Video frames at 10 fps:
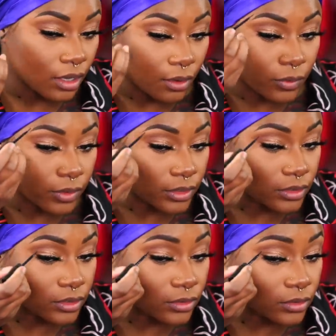I'm going
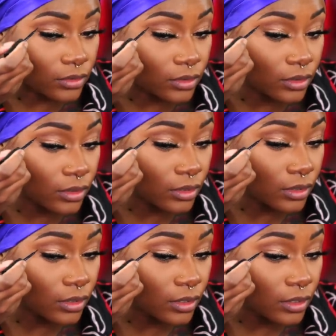to
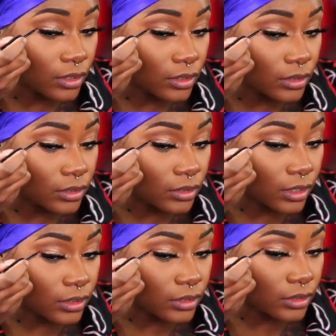
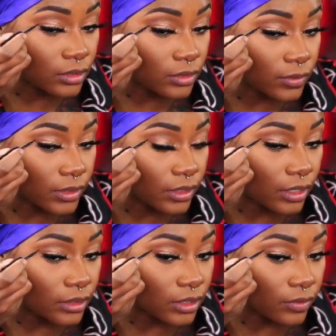start to do it
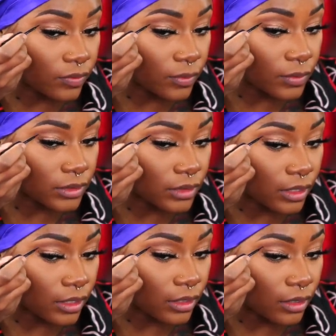as if it was
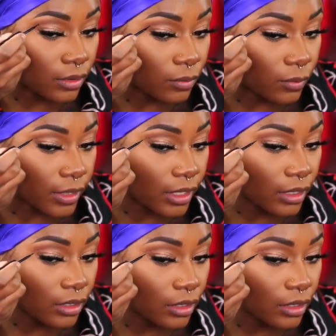like a wing.